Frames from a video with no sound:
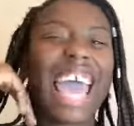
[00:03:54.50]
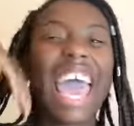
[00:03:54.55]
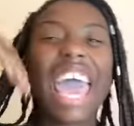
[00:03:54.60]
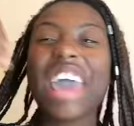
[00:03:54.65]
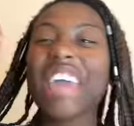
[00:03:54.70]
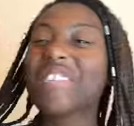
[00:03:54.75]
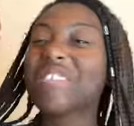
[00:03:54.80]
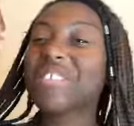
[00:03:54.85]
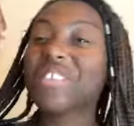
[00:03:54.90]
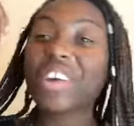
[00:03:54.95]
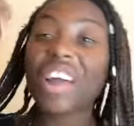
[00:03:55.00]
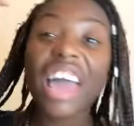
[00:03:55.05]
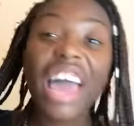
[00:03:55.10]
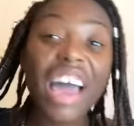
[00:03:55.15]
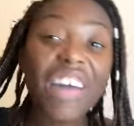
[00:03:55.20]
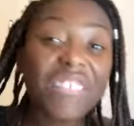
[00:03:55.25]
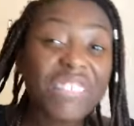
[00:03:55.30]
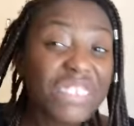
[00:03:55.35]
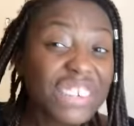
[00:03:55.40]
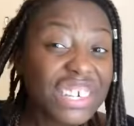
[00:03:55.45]
A for
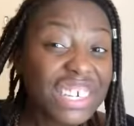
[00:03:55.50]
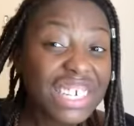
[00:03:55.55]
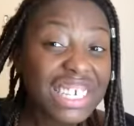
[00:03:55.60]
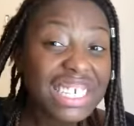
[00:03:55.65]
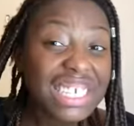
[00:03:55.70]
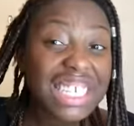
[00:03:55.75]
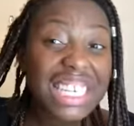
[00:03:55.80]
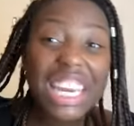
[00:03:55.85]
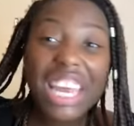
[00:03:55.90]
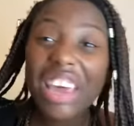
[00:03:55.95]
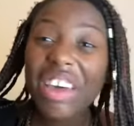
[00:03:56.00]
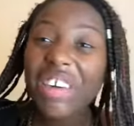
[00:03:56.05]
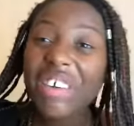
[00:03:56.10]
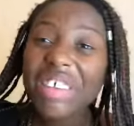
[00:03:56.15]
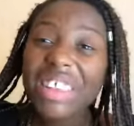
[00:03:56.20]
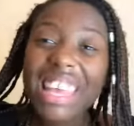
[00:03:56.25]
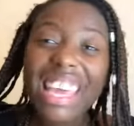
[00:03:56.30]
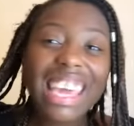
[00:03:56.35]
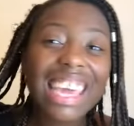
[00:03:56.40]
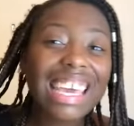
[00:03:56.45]
effort, you
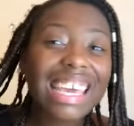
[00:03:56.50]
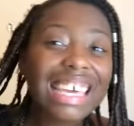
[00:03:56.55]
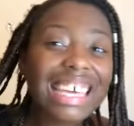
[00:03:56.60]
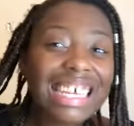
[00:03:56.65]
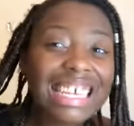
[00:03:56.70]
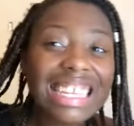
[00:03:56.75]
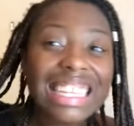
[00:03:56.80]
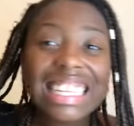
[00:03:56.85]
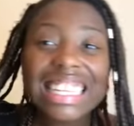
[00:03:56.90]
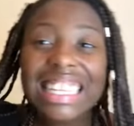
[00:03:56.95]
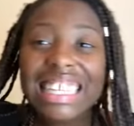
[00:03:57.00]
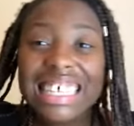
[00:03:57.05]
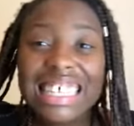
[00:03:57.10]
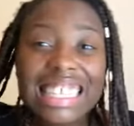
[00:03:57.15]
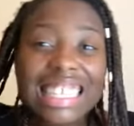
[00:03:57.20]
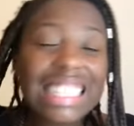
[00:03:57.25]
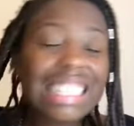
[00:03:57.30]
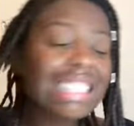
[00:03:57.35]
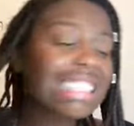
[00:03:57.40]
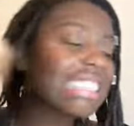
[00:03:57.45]
know? Like,
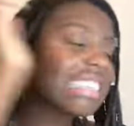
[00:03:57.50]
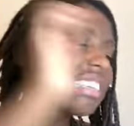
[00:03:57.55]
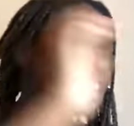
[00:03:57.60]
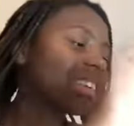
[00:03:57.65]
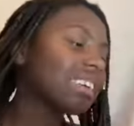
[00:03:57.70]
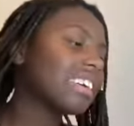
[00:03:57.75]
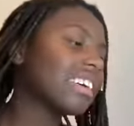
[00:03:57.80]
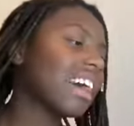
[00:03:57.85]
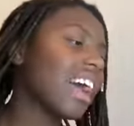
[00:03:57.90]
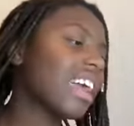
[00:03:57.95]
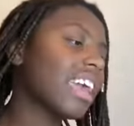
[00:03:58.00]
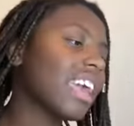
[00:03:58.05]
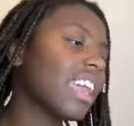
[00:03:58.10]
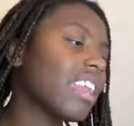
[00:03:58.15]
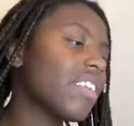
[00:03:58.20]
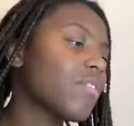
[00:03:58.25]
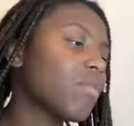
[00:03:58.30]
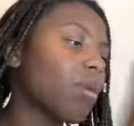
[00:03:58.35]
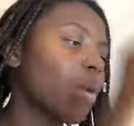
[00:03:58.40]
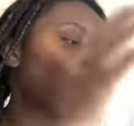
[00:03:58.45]
I
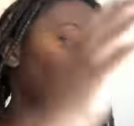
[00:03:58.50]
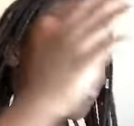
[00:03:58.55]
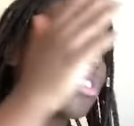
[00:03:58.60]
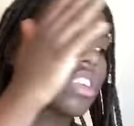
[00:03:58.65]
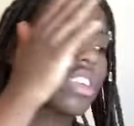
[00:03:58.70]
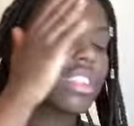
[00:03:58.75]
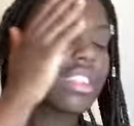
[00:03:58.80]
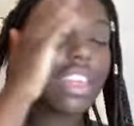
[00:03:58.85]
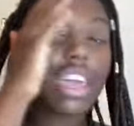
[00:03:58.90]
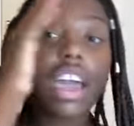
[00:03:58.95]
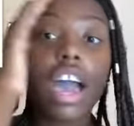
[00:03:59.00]
can't even watch this.